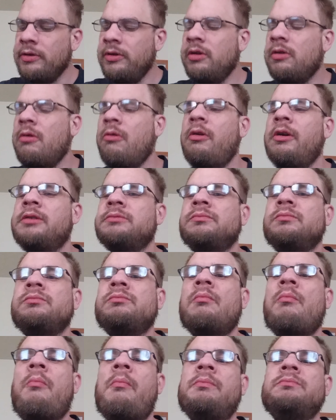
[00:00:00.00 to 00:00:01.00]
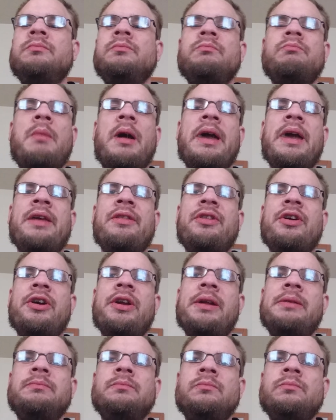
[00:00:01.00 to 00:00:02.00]
to court by
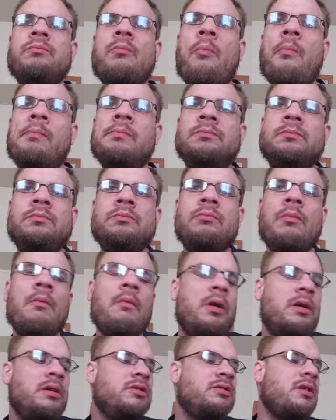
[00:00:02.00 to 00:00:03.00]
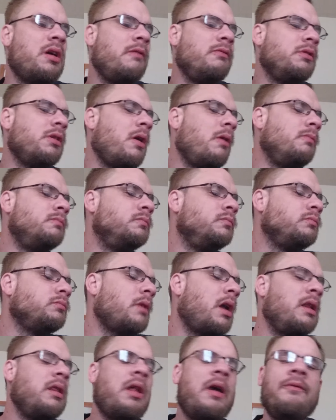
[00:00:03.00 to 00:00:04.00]
8.30 and stuff. So
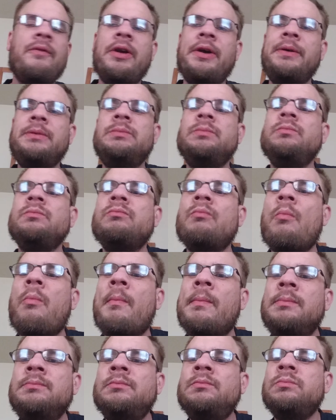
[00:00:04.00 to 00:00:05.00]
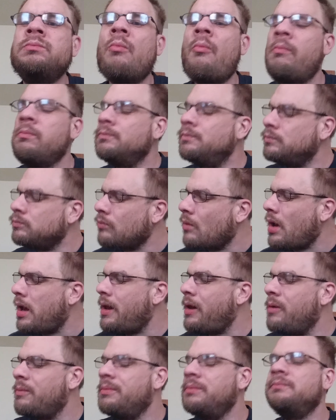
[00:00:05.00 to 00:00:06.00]
I love you. I
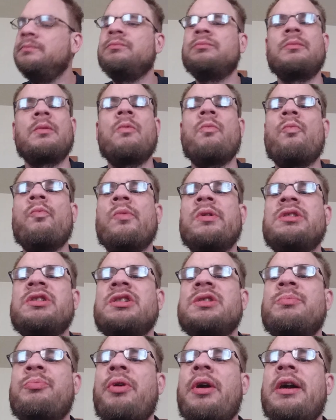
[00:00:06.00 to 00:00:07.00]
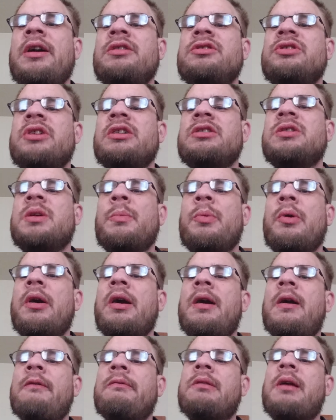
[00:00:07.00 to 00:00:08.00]
hope, wish this prayer, says a
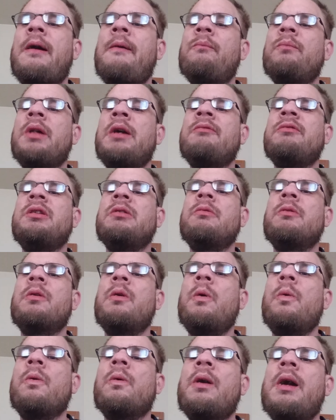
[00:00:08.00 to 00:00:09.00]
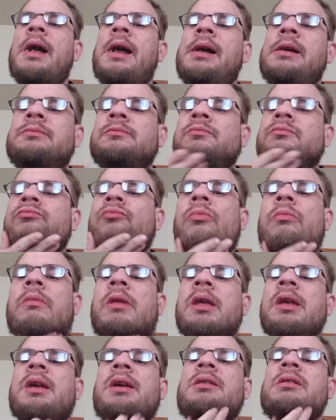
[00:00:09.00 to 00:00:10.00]
prayer that everything will go okay.
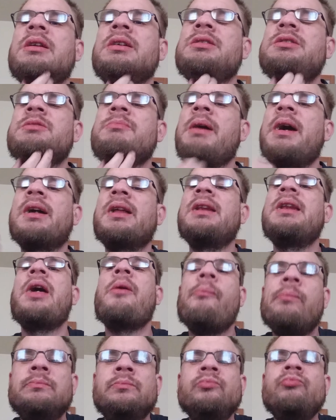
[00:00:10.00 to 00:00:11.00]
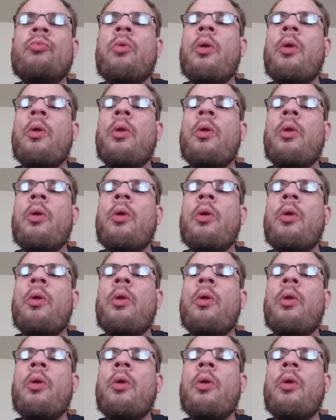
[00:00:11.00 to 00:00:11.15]
Then get your lessons back. And then,